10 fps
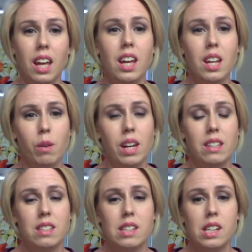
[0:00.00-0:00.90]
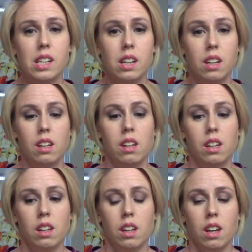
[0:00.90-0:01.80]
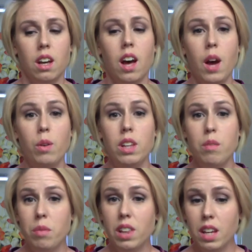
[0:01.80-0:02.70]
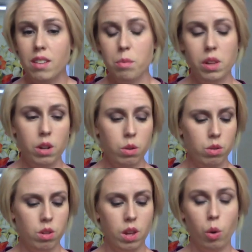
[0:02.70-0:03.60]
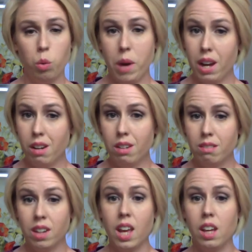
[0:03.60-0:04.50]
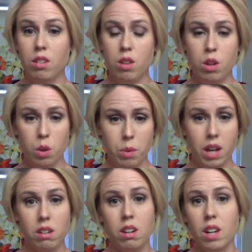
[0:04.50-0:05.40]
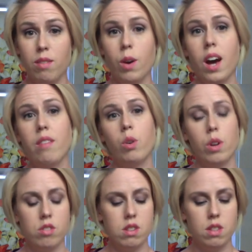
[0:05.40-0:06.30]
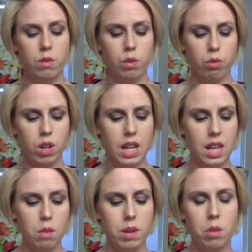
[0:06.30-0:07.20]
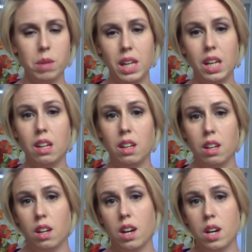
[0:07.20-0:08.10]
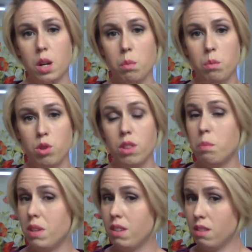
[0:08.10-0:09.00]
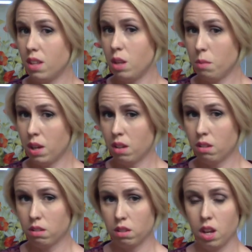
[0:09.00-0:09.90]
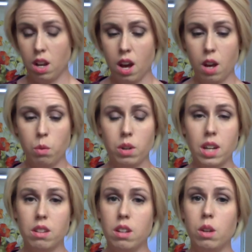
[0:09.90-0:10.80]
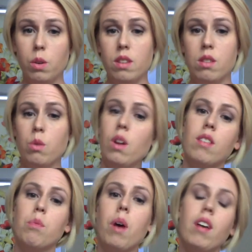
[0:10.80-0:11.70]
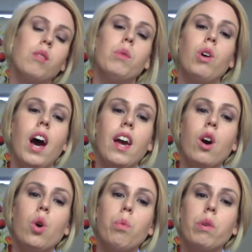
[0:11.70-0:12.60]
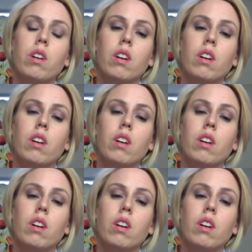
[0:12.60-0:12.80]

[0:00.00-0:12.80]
Anyways, I will leave links below to the old pattern and to the new pattern. If you have questions, feel free to email me to the business email and I will get to you as soon as possible. I hope